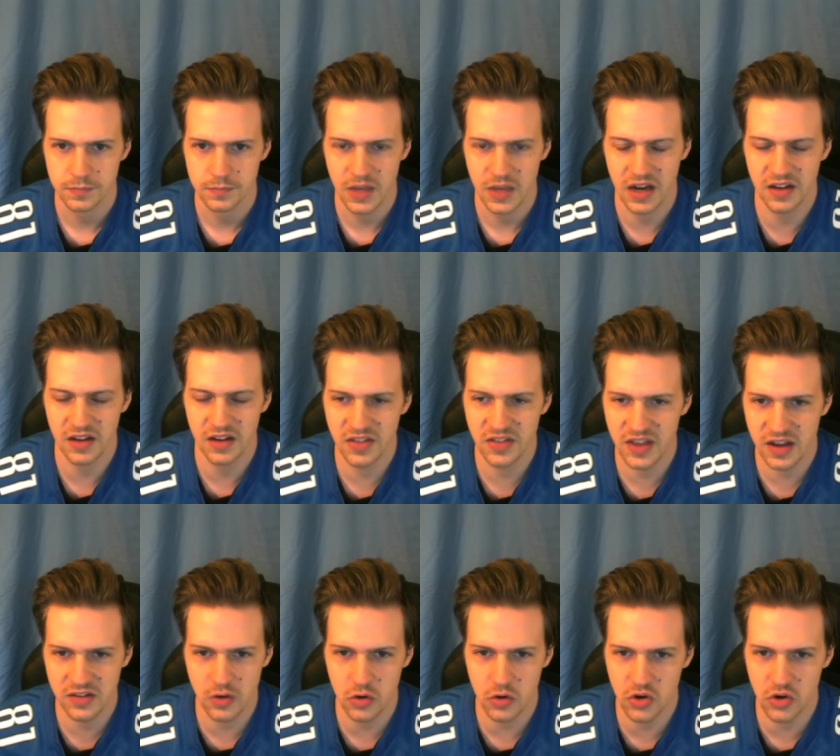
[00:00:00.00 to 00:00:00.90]
He doesn't think
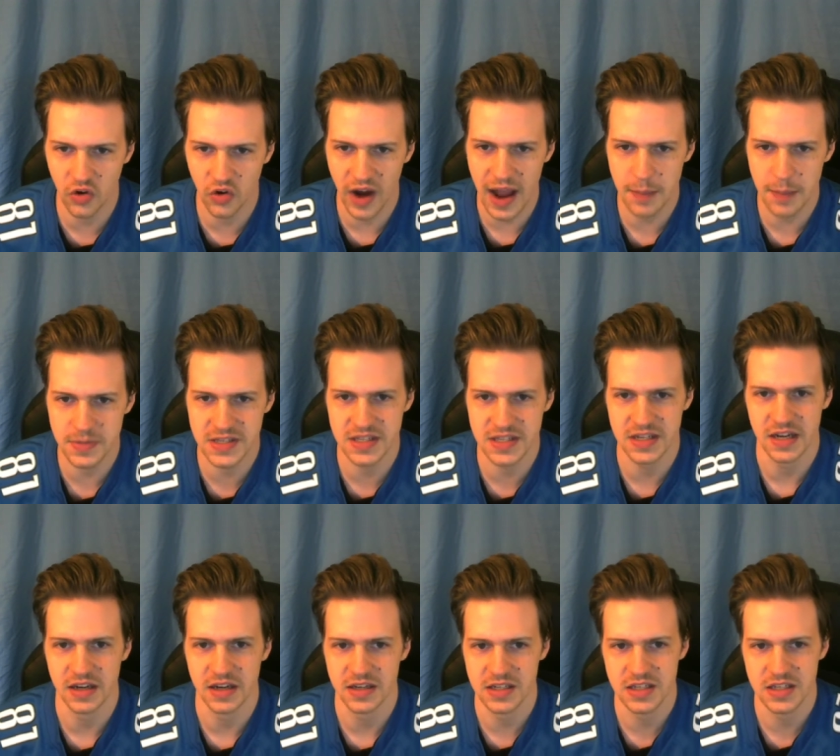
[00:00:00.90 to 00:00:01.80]
his own crap
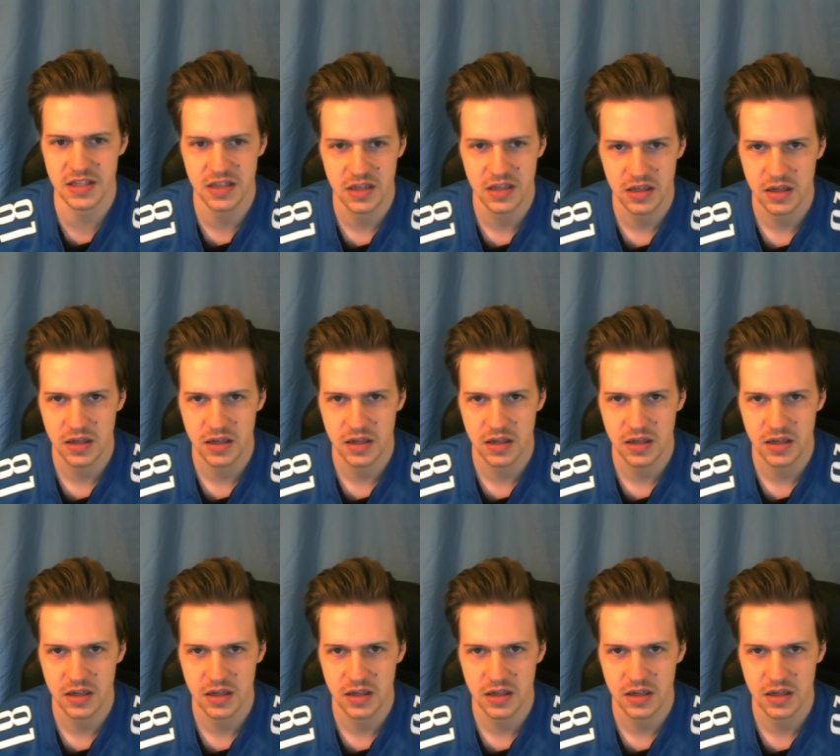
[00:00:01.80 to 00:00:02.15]
stinks.